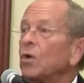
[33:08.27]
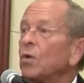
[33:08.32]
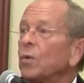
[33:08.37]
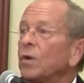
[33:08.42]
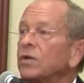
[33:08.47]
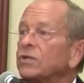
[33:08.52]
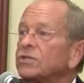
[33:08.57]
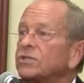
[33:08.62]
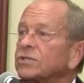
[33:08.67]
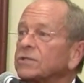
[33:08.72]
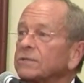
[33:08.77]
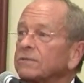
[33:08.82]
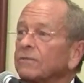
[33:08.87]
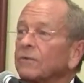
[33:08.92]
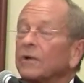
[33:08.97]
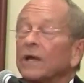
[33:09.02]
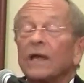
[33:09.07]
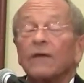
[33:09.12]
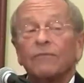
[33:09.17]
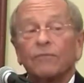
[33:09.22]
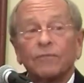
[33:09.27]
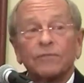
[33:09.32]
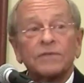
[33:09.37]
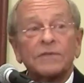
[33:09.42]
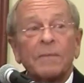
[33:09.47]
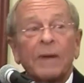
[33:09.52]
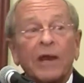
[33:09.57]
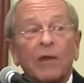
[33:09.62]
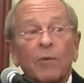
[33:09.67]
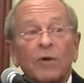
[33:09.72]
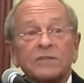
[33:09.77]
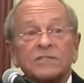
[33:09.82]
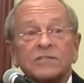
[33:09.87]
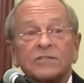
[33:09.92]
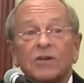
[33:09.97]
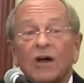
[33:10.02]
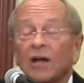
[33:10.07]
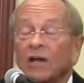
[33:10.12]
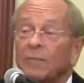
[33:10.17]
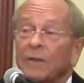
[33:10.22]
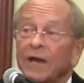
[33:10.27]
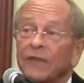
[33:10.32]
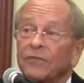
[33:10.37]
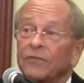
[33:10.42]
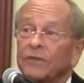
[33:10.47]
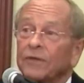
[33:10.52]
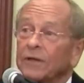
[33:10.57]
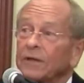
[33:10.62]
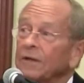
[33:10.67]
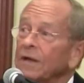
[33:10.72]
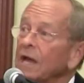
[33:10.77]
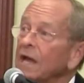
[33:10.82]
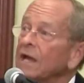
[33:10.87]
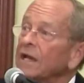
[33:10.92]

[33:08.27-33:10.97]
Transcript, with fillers: Which, if somebody wants to talk about the